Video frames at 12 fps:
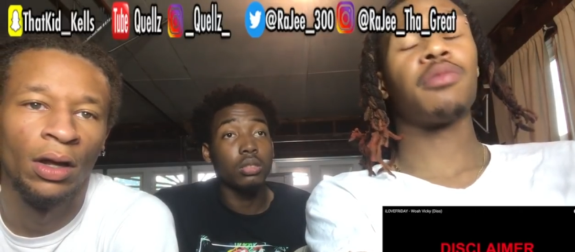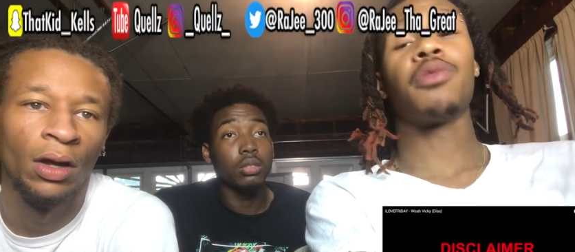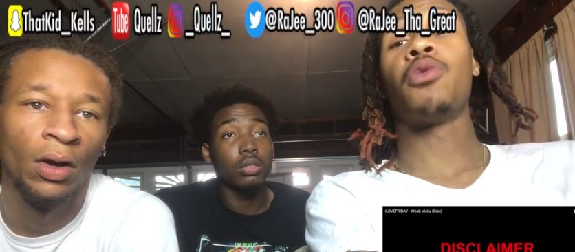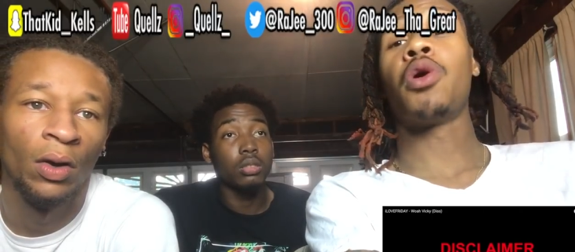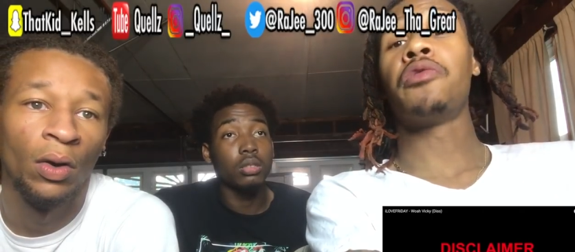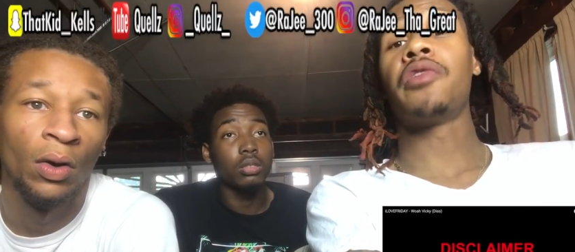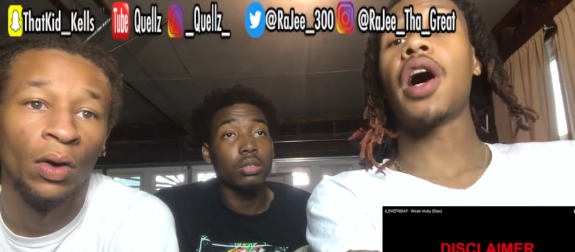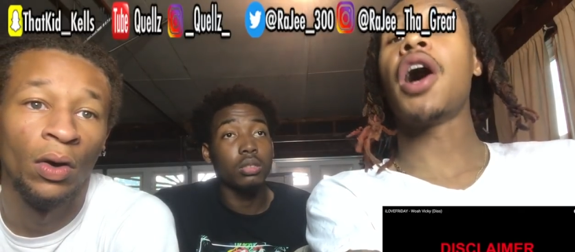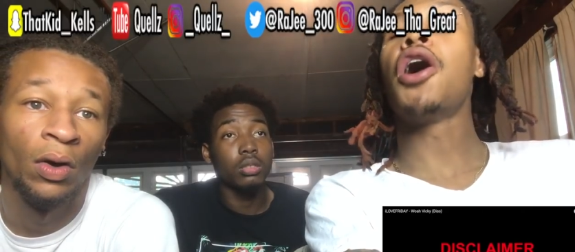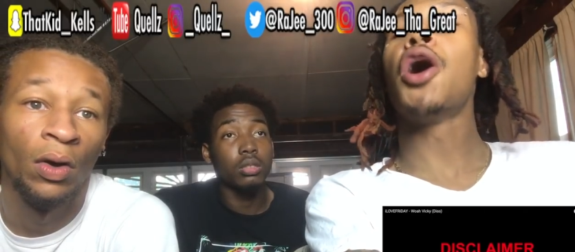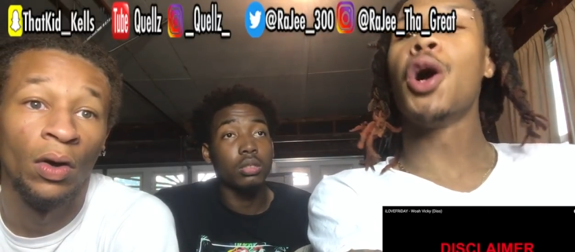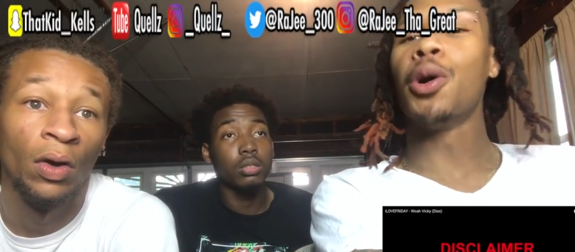Speaker 1: Well,
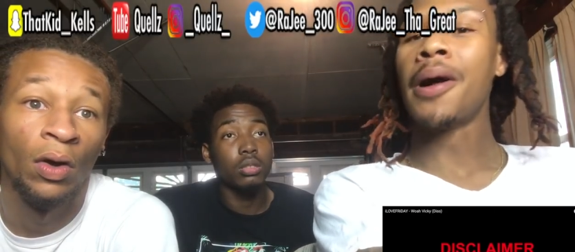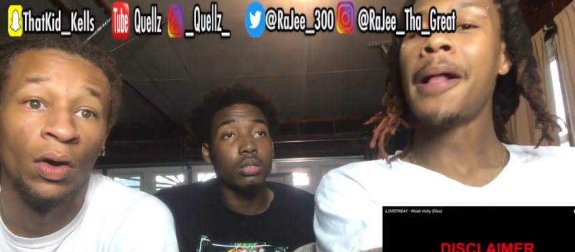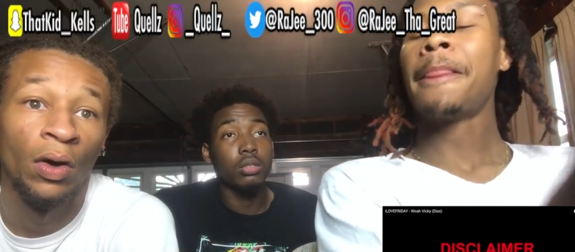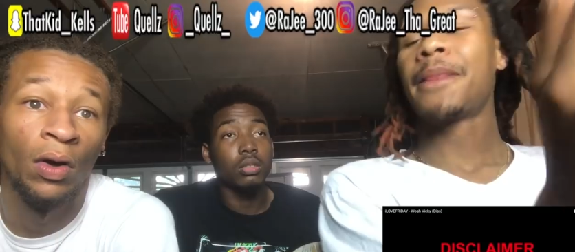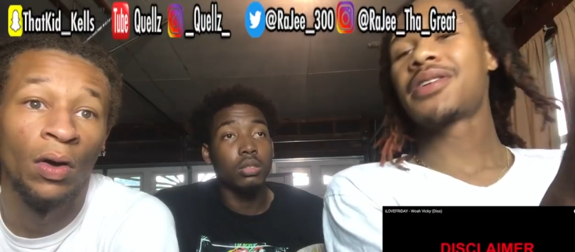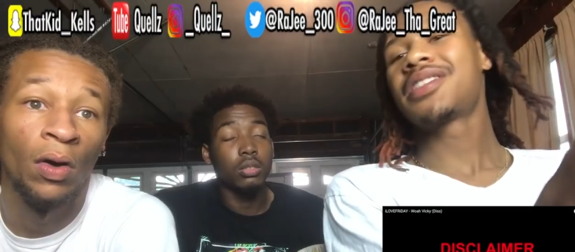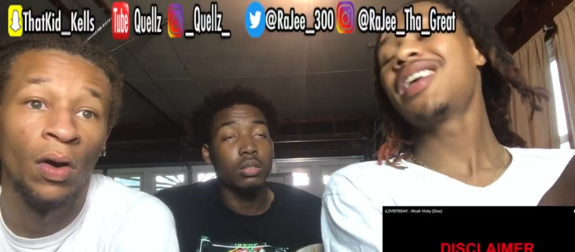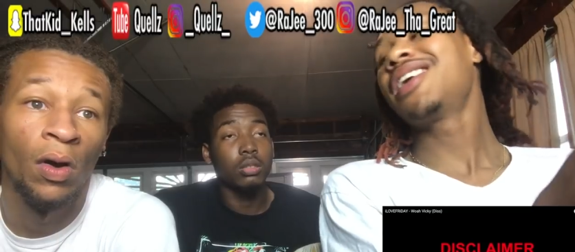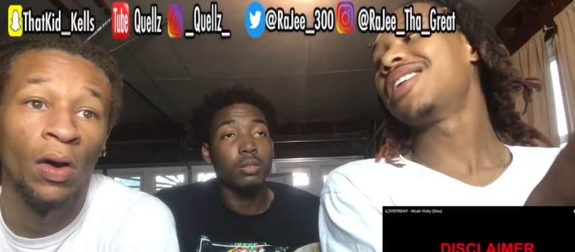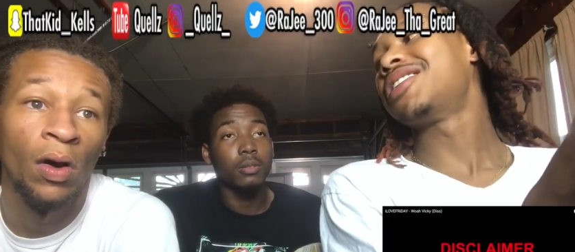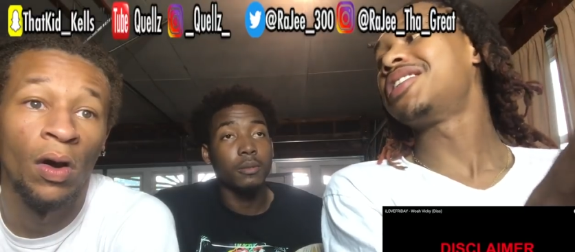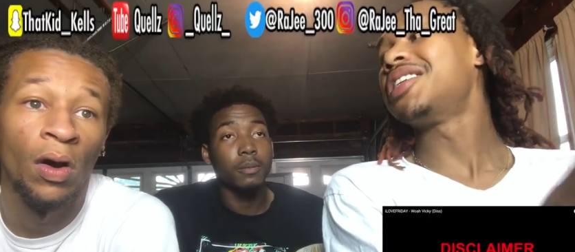oh, they're saying
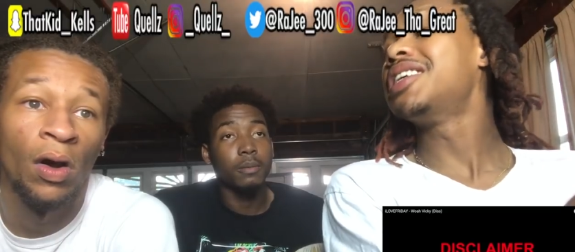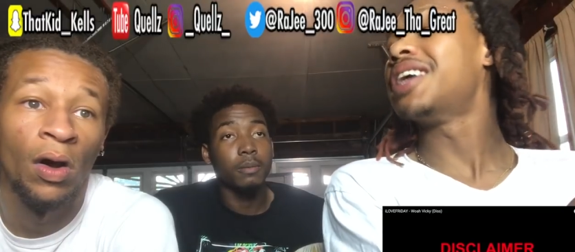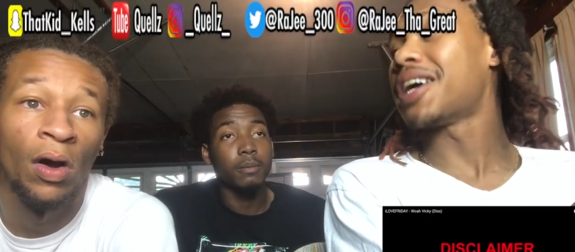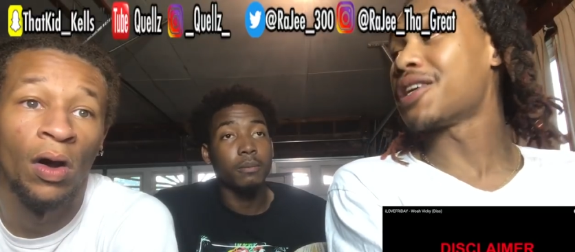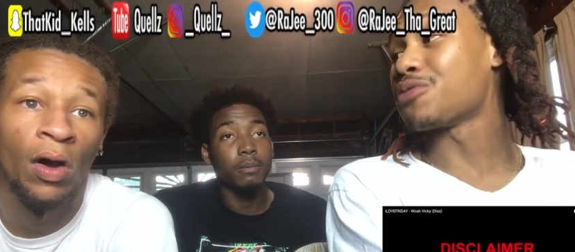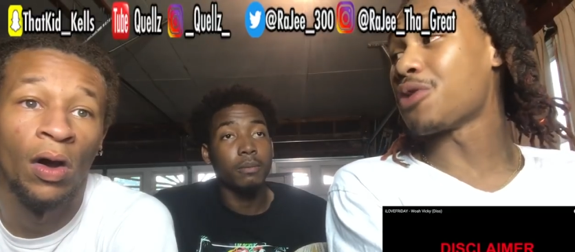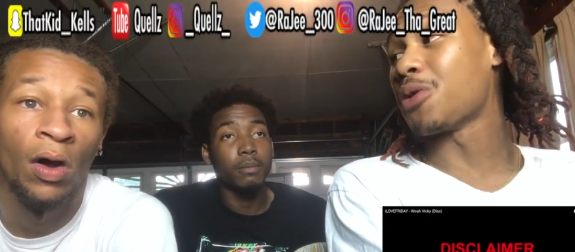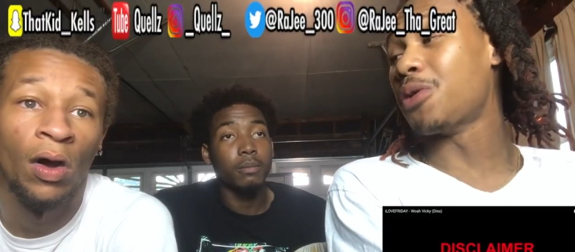that she has well